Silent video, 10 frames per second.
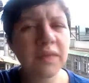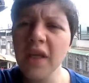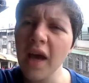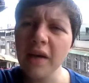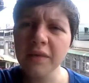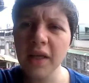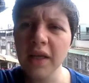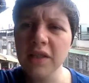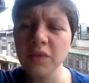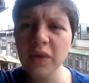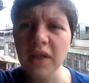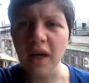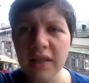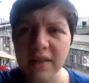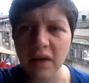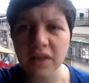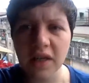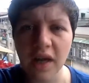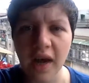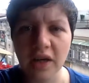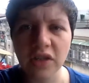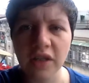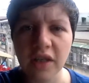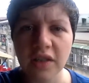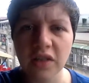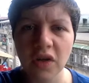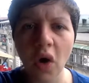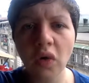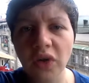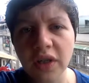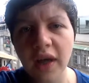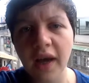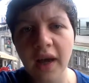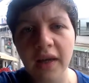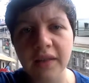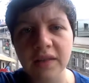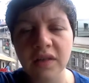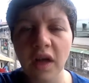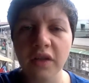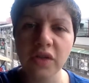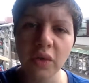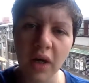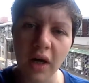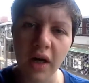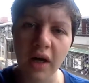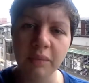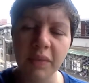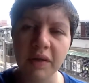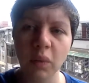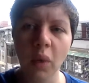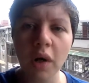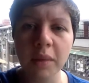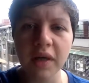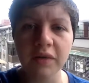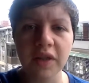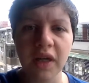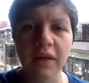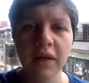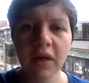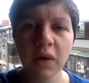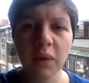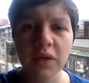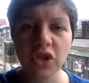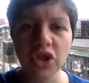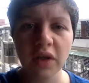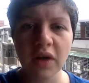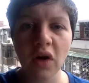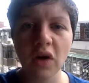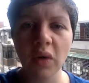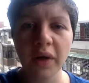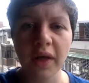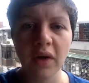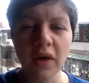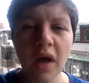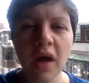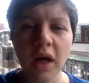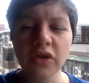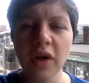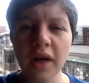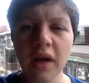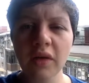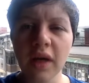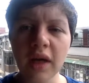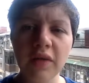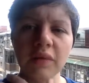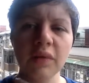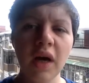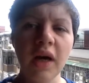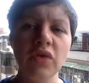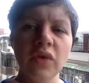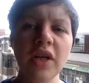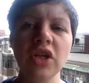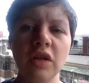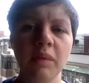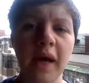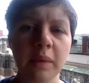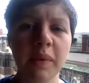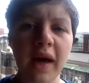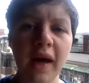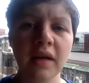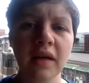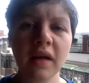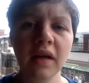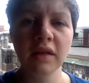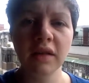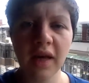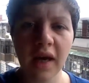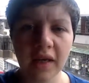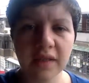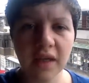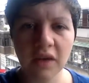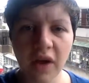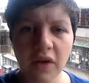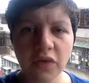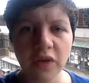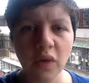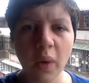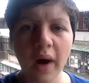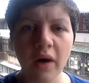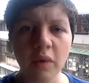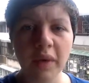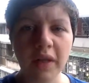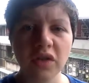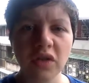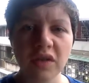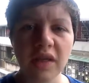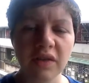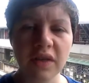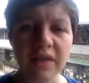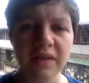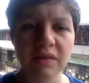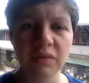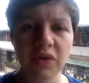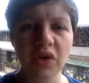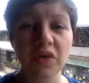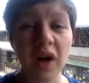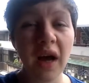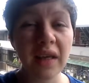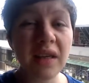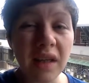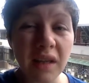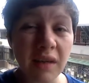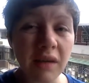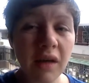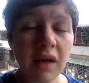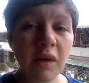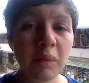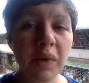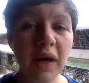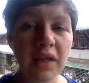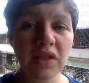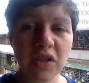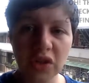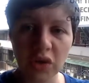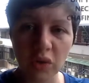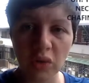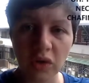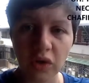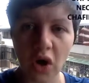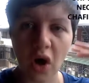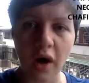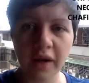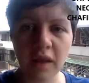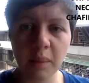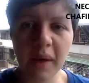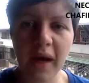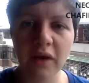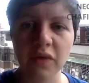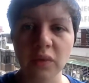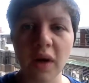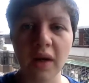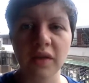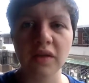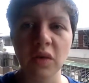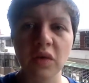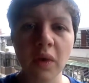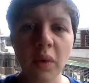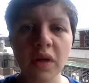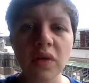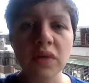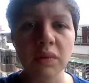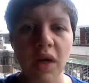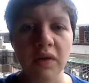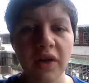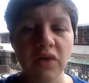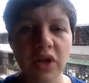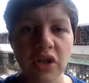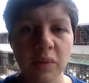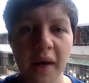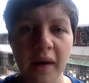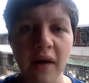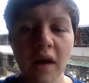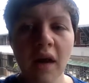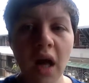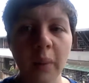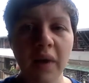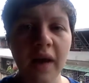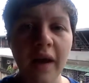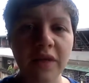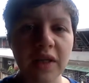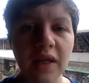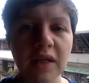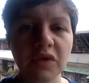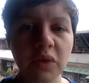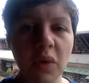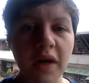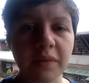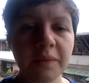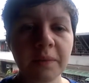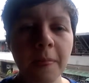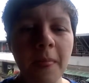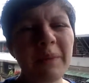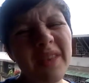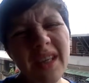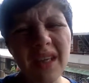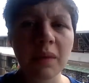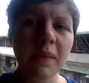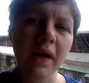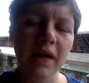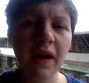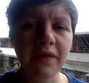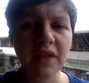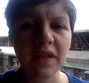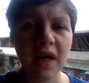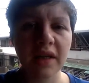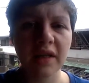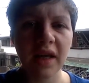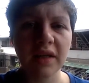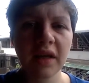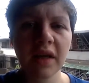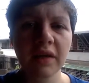Yeah, it's really nice out today, actually. It's overcast, not too hot, but warm enough that I wasn't chilly at all going out. I have a hydration backpack that I've had for a little while, but it turns out that it's good for hiking, but it's too long in the back for running. So if I want to use some kind of hydration bag, I'm going to have to get a different one. I'm thinking about it. I haven't decided yet.